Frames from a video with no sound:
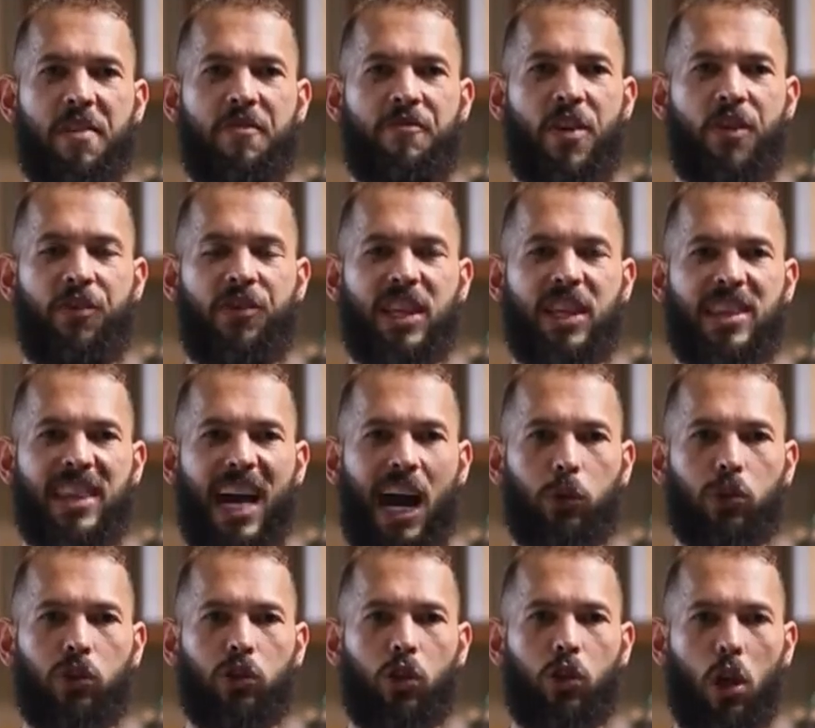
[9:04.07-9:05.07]
me
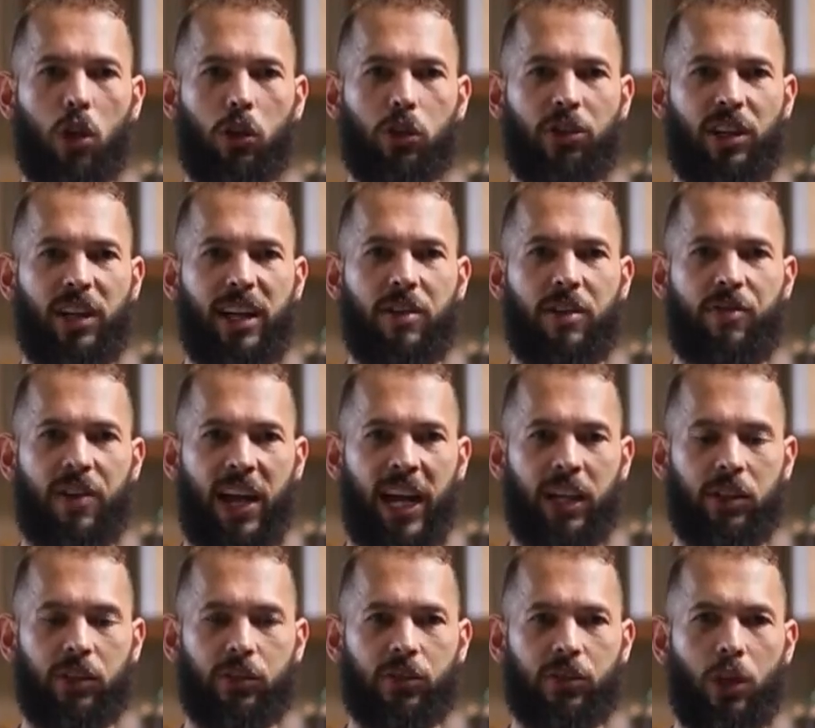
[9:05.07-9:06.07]
$50,000 in
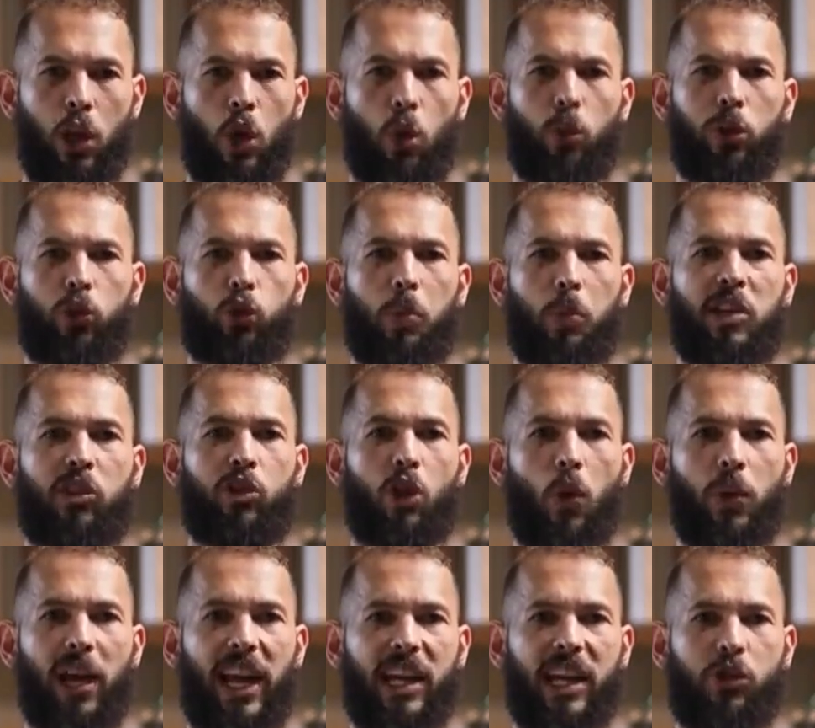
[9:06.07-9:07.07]
advance, which will be
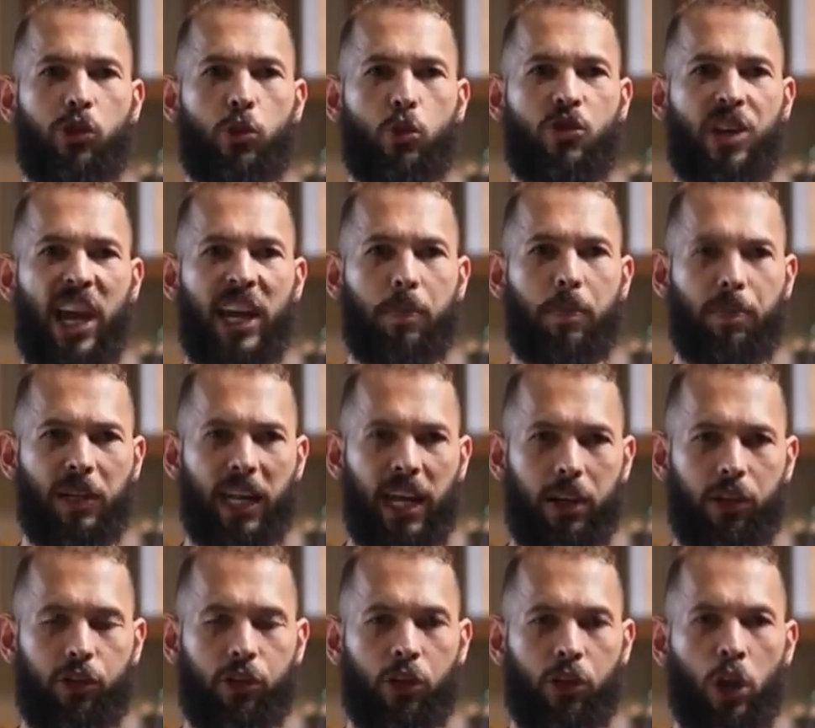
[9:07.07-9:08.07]
donated to Tate
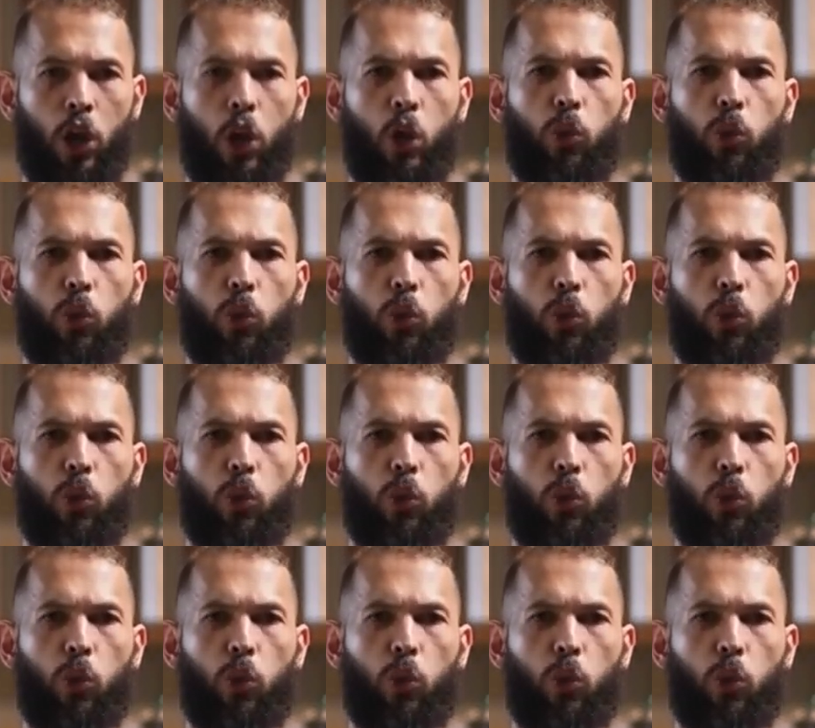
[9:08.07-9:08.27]
Pledge,